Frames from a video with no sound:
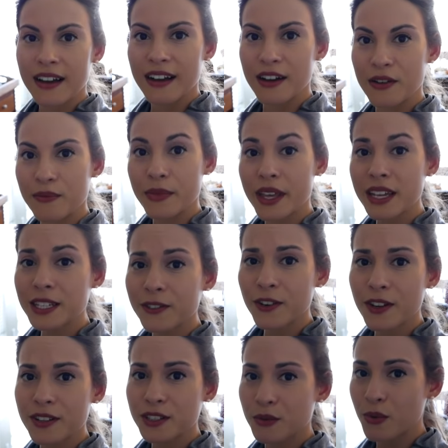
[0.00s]
Thanks for
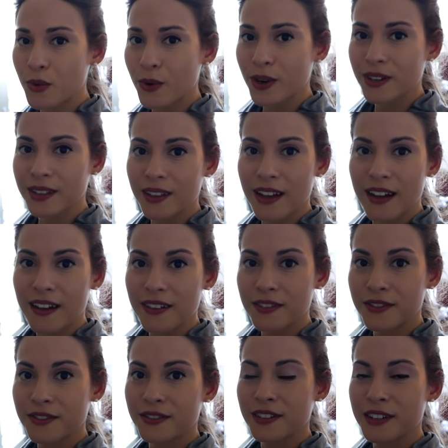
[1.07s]
all the support,
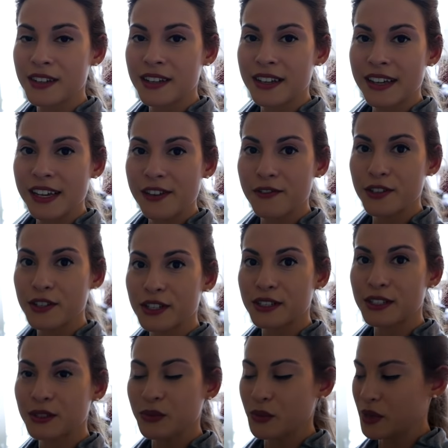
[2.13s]
love. If you
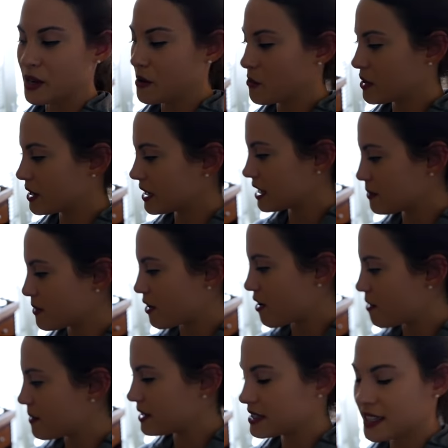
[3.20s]
just want to keep
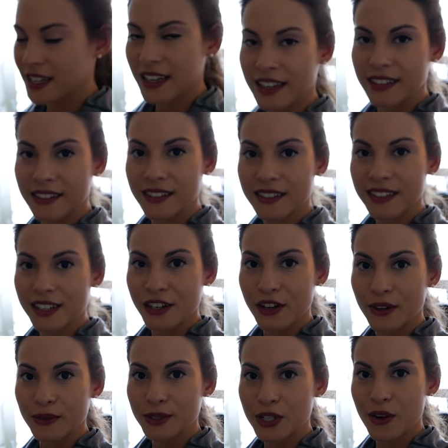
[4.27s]
commenting and, you
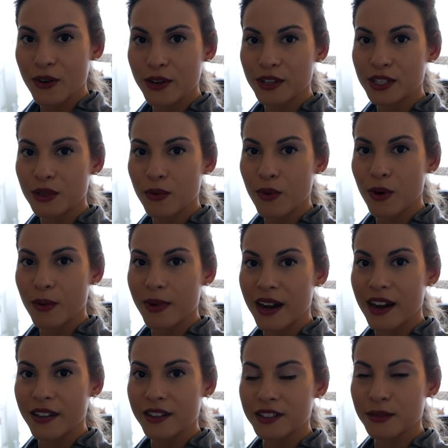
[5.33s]
know, showing your support
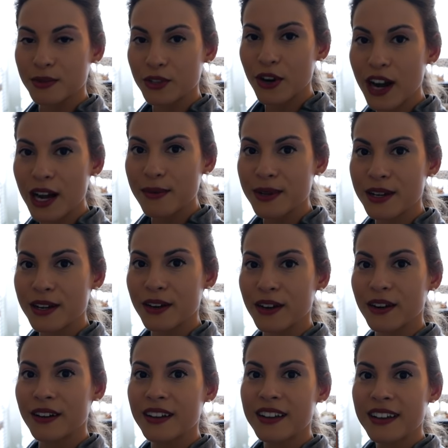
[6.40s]
by either subscribing
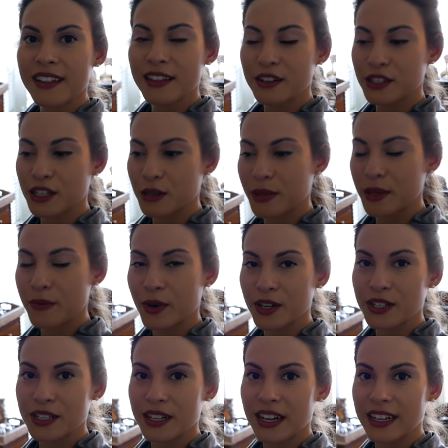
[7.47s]
or there's going to be
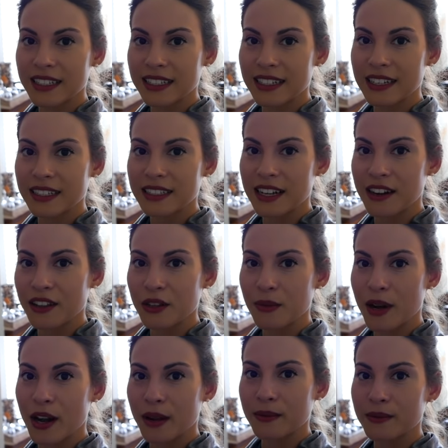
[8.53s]
merchandise links down at the
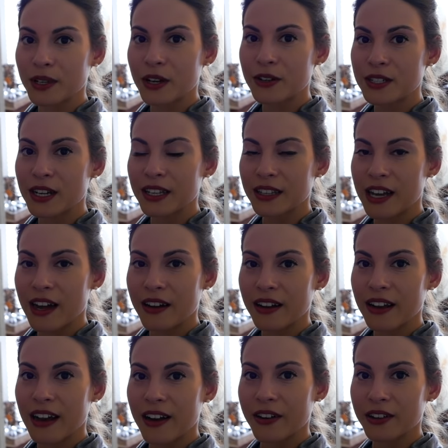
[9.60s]
bottom, go check that
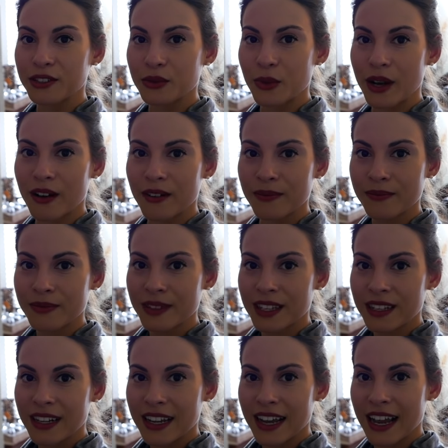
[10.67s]
out as well.
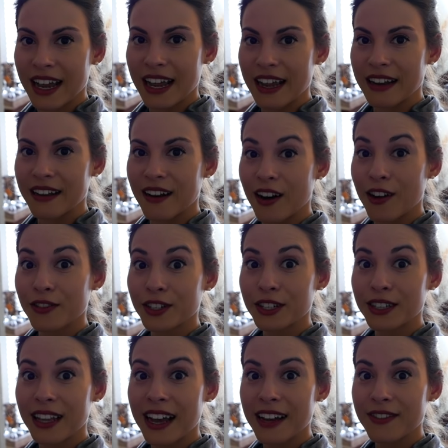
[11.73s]
And all have a
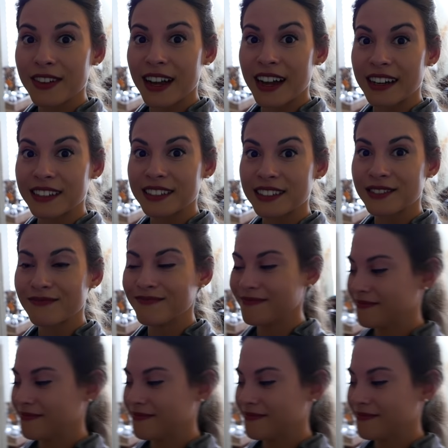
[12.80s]
good life, guys.